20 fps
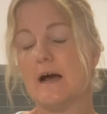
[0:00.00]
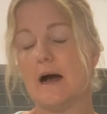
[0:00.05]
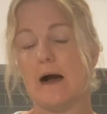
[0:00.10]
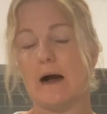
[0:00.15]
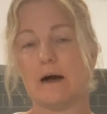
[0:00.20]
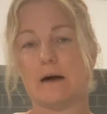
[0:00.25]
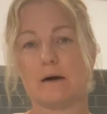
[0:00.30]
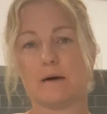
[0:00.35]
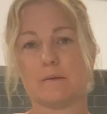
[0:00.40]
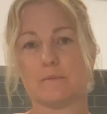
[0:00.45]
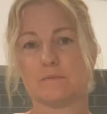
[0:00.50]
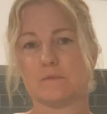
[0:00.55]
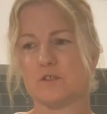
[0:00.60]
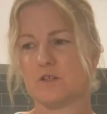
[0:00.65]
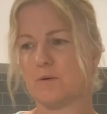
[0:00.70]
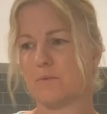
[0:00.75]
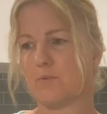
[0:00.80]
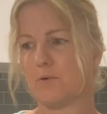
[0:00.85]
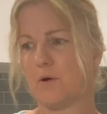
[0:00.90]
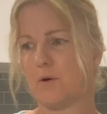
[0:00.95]
to
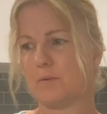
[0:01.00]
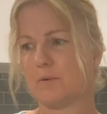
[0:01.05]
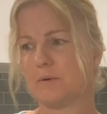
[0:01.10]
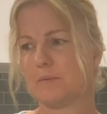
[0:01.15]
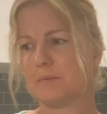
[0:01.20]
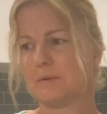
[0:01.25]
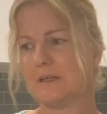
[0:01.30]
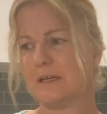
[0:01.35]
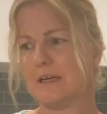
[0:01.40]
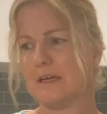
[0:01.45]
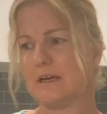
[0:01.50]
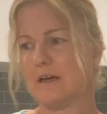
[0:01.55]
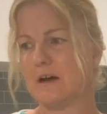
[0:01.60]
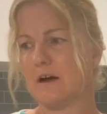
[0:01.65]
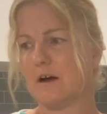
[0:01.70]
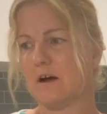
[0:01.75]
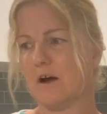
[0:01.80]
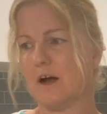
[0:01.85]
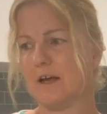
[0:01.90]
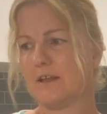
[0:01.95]
probably,
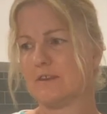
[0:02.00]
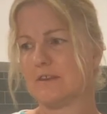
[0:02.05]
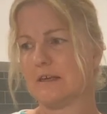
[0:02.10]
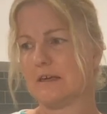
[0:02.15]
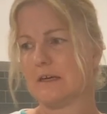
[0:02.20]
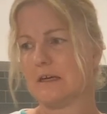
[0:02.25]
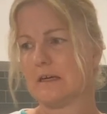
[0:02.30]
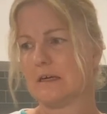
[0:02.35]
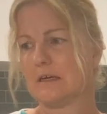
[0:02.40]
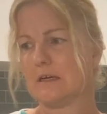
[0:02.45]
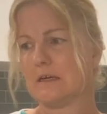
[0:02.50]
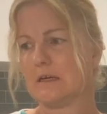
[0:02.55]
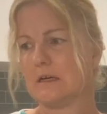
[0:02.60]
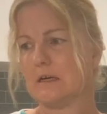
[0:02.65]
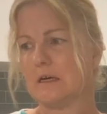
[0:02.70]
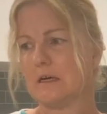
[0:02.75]
I think,